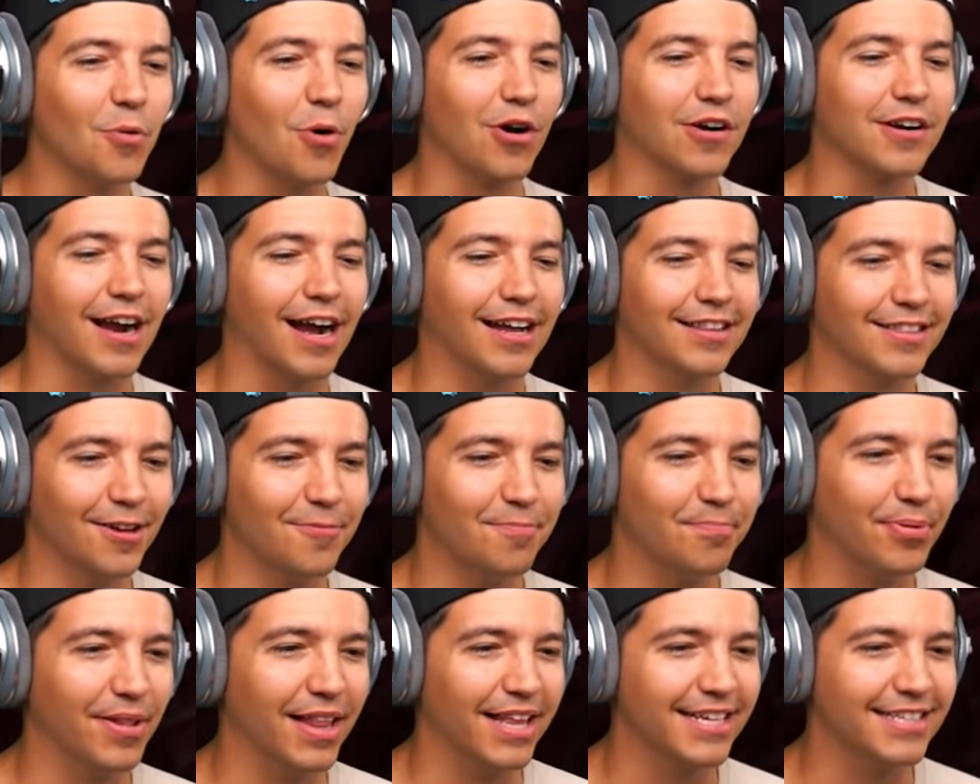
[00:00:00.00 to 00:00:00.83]
work on the
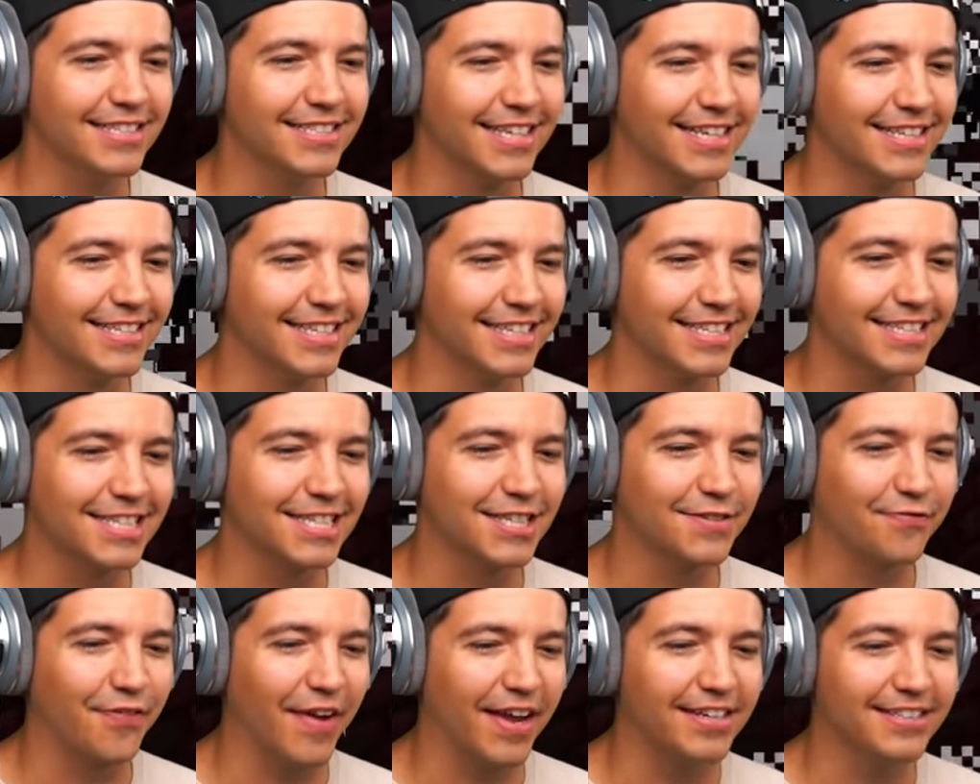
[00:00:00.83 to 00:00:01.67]
blazes. This
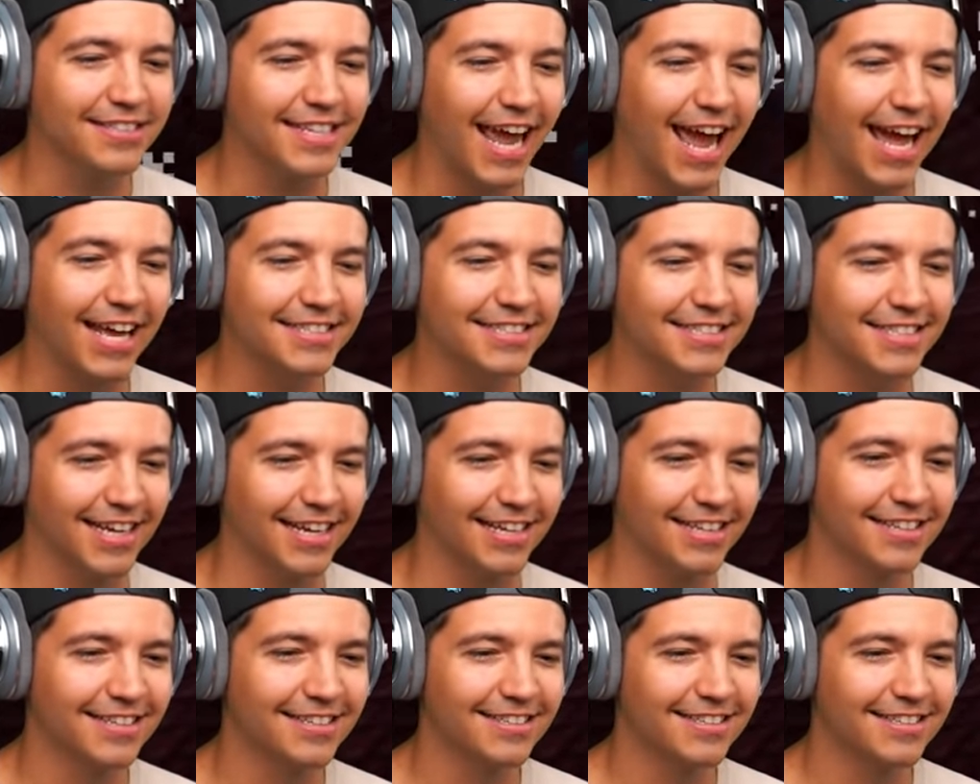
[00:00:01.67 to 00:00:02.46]
is fantastic.